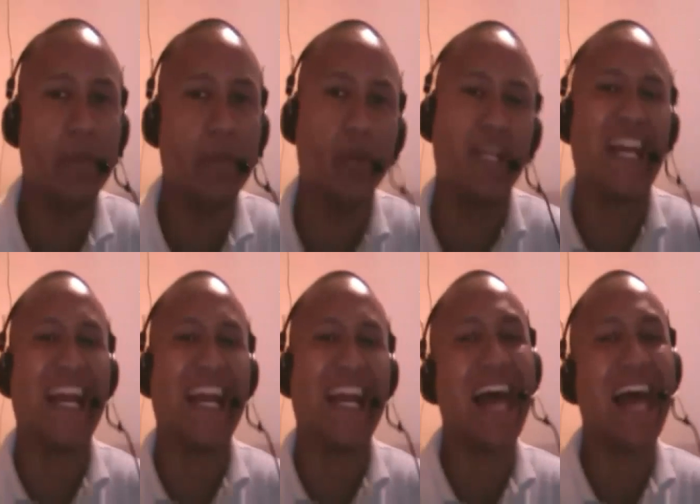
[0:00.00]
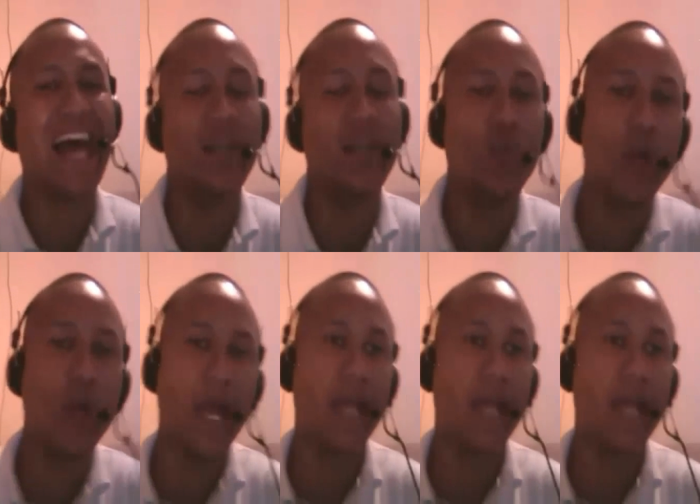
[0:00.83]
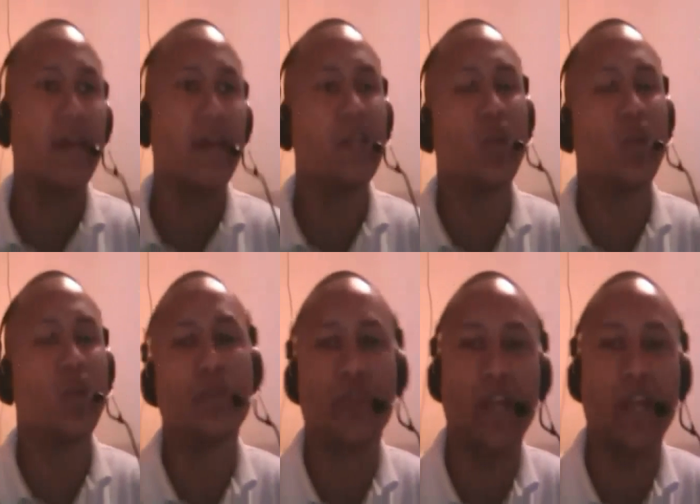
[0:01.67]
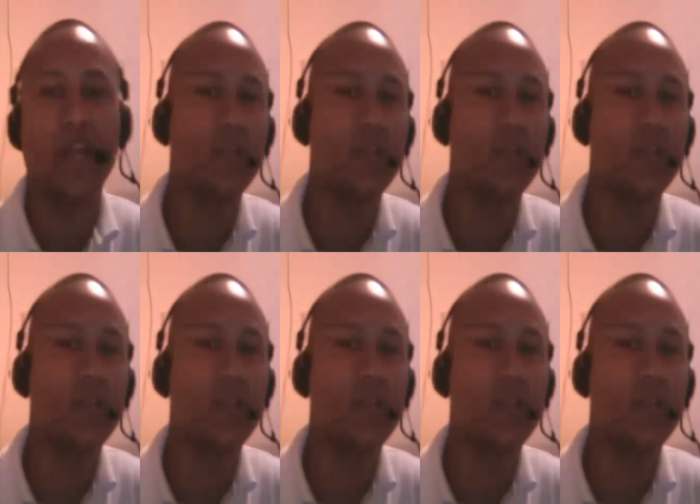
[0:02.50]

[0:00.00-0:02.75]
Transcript: in a kindly way. He's always friendly to